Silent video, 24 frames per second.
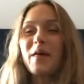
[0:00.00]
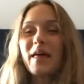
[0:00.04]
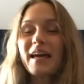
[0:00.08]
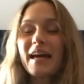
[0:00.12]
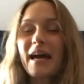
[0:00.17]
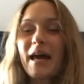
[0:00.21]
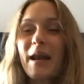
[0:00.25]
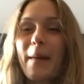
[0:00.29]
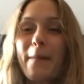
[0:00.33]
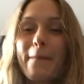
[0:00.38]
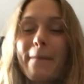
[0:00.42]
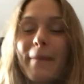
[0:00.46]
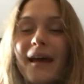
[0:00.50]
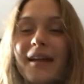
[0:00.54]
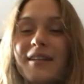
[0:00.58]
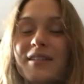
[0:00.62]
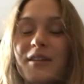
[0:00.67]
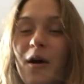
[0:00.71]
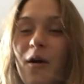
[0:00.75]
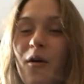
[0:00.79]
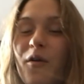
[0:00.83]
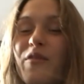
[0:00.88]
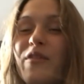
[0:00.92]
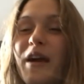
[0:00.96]
like kind of bent
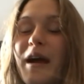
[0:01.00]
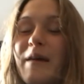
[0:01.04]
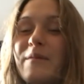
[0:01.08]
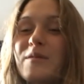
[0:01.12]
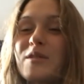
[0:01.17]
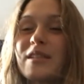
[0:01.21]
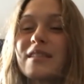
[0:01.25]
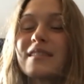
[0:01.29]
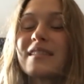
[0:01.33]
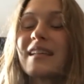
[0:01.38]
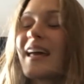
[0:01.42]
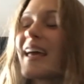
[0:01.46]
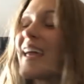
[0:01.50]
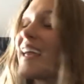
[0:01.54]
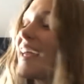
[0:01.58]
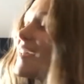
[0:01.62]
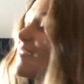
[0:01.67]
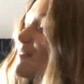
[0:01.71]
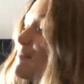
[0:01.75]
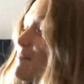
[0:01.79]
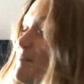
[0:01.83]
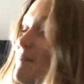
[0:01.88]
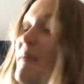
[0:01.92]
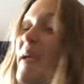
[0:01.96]
over. I'm just like,
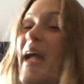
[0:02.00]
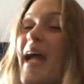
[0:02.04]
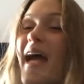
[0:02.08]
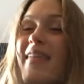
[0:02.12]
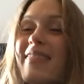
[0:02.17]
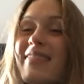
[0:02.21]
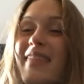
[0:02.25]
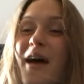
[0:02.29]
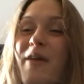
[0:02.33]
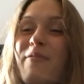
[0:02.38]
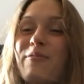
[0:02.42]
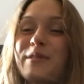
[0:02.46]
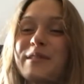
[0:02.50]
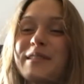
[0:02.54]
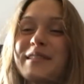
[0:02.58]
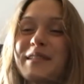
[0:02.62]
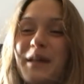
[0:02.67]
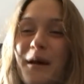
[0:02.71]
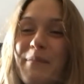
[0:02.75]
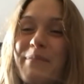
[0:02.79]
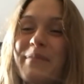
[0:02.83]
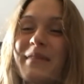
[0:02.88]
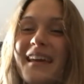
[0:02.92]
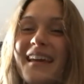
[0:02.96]
man, that was
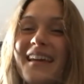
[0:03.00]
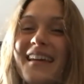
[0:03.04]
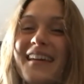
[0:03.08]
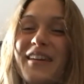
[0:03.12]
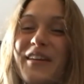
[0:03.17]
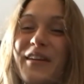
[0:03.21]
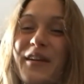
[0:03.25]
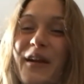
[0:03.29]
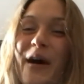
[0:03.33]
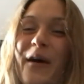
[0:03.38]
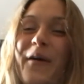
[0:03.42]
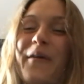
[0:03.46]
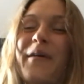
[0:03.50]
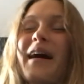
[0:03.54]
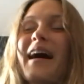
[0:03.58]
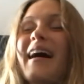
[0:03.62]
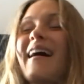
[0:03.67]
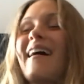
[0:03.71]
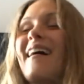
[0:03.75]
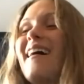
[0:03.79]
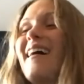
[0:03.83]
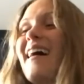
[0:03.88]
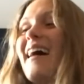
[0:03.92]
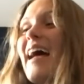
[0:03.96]
something, you know.
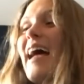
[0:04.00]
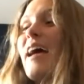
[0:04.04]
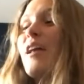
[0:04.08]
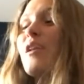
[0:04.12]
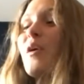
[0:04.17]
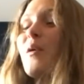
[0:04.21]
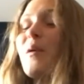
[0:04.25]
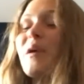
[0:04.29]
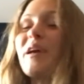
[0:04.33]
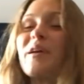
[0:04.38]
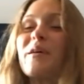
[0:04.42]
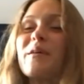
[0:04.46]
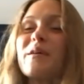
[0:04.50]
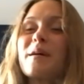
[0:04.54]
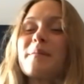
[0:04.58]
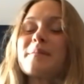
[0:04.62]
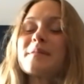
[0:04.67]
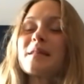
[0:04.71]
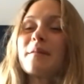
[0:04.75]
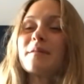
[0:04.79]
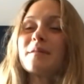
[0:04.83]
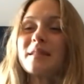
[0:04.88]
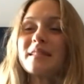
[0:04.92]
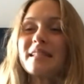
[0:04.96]
Uh, and Guido comes
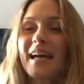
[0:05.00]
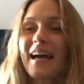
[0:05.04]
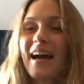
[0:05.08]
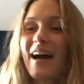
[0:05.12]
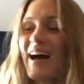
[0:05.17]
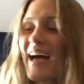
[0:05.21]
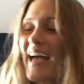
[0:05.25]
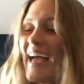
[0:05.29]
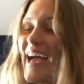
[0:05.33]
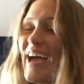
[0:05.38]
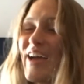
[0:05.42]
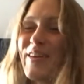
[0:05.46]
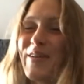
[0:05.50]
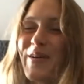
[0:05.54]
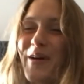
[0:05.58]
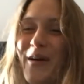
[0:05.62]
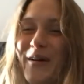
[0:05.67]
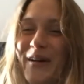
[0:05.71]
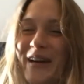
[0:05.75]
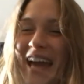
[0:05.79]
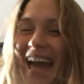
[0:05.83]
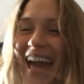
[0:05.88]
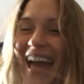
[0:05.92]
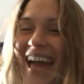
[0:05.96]
up to me, he's like, Hey, are you
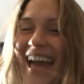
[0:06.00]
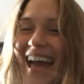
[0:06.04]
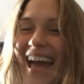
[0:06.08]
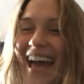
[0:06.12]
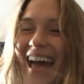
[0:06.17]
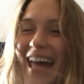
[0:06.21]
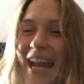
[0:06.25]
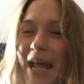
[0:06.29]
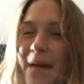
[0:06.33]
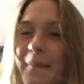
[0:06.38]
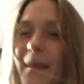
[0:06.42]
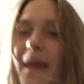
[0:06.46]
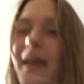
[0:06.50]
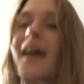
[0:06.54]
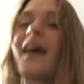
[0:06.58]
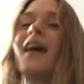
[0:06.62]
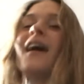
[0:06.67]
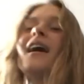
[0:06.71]
okay? And I'm like,